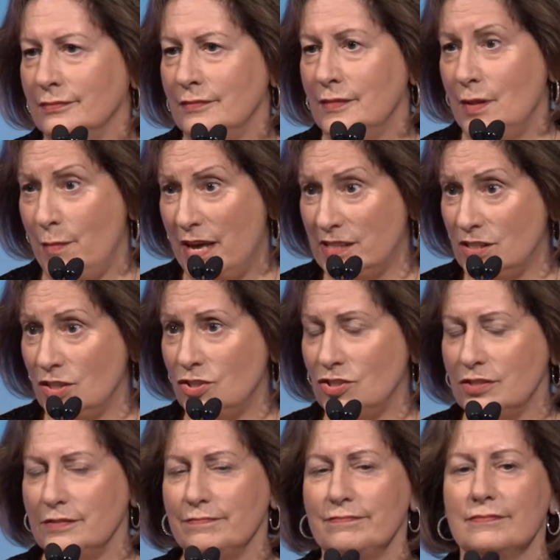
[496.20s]
The message?
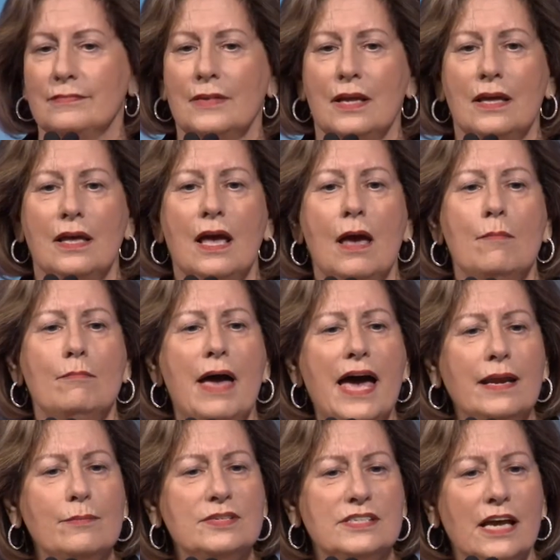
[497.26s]

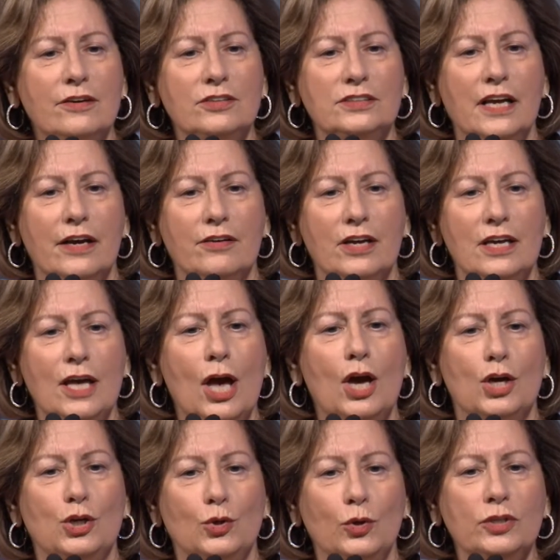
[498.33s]
Madam Secretary,
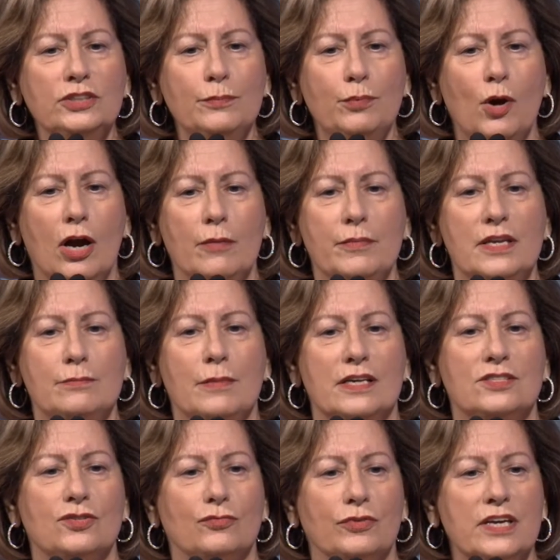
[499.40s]
your department
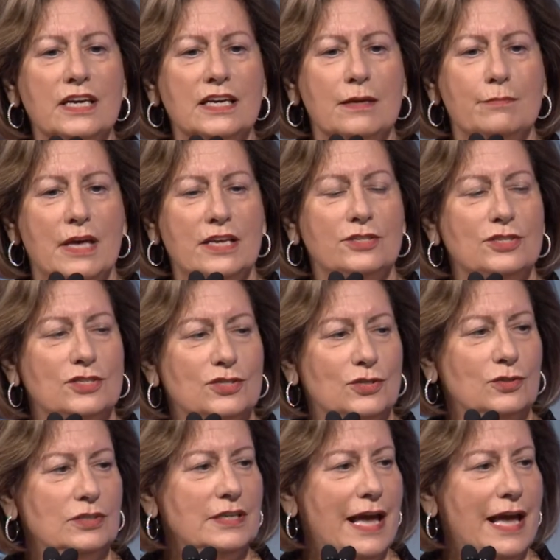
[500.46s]
must recommit to student